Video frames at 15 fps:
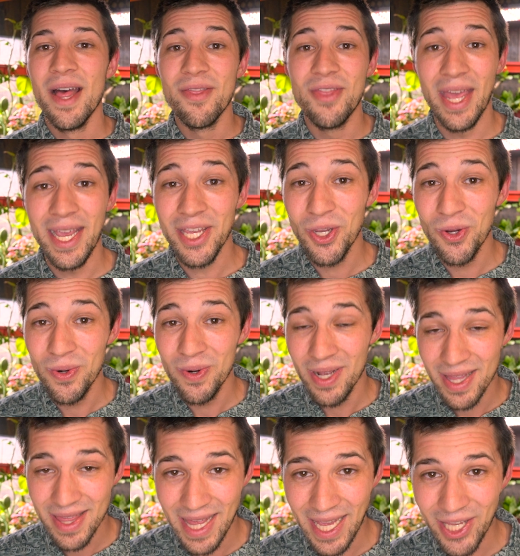Thank you.
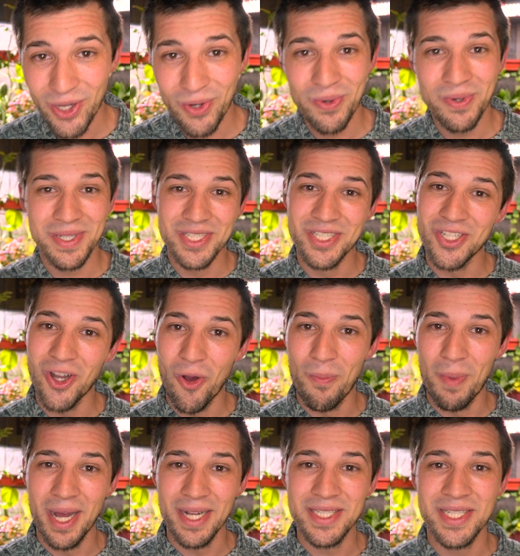Thank you so
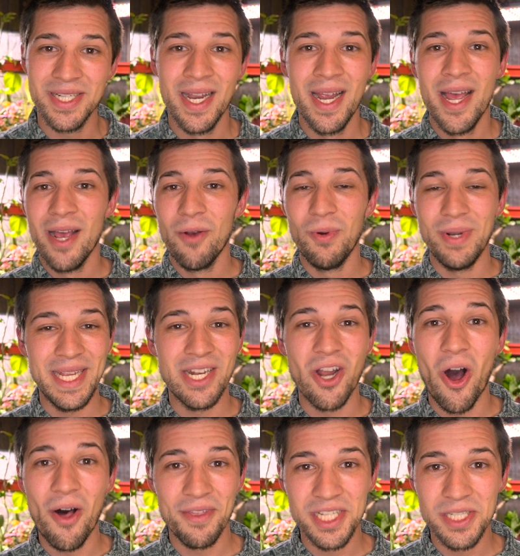much. We need
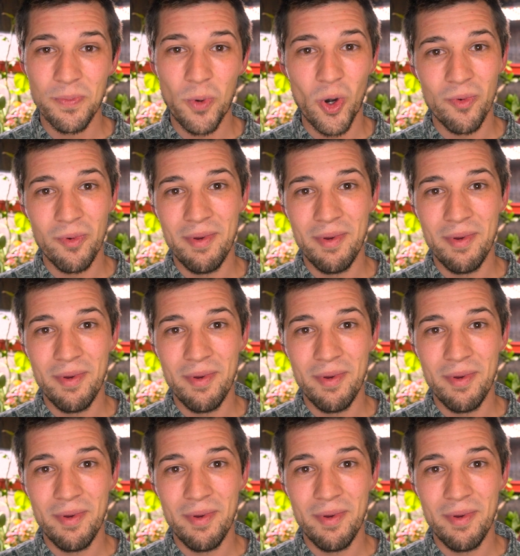all the support